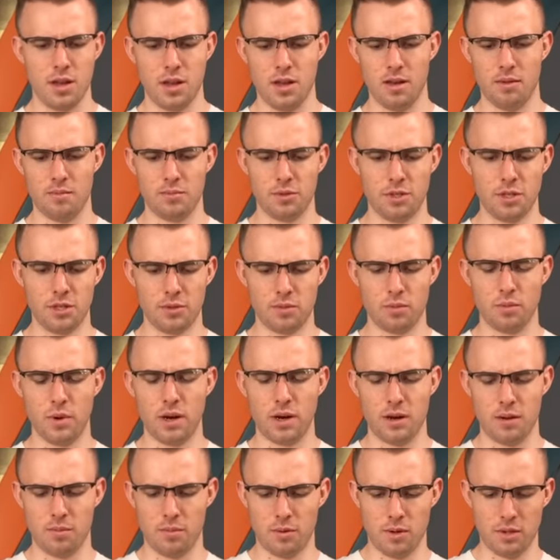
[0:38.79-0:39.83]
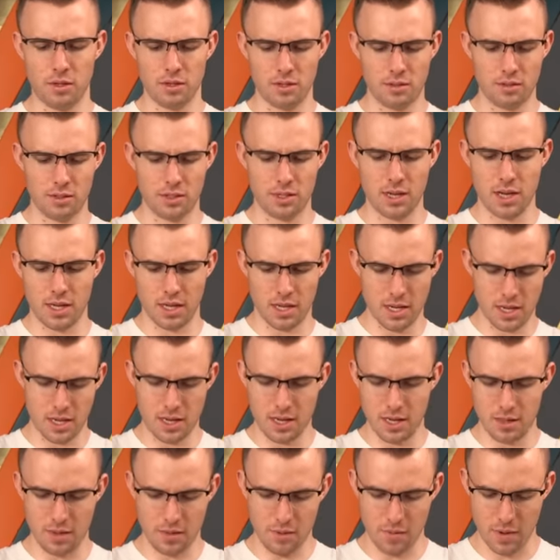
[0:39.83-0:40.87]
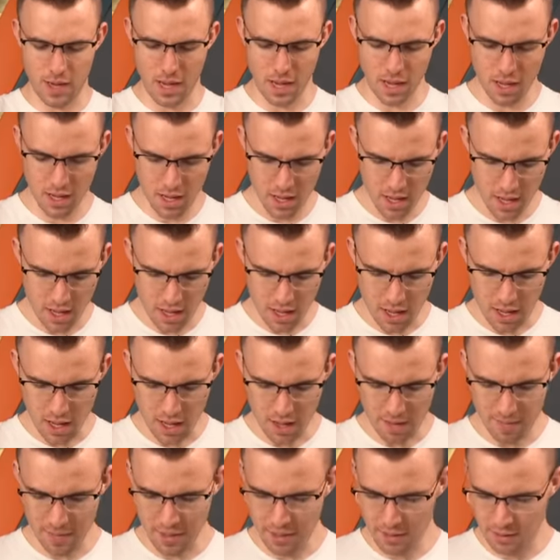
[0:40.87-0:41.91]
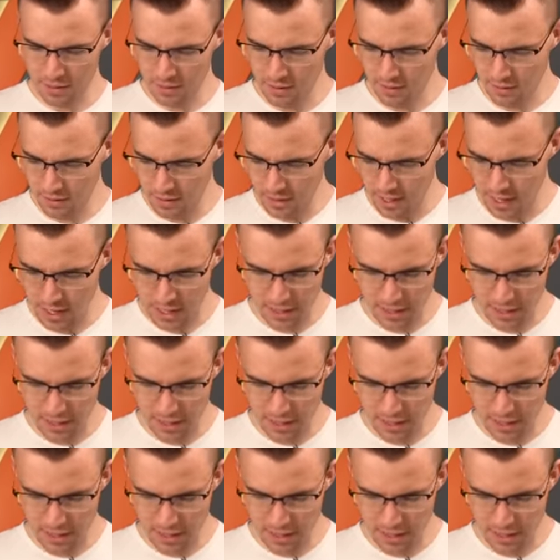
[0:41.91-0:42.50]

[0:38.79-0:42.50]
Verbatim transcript: um, just wearable, so it's not getting in the way. Um, and so the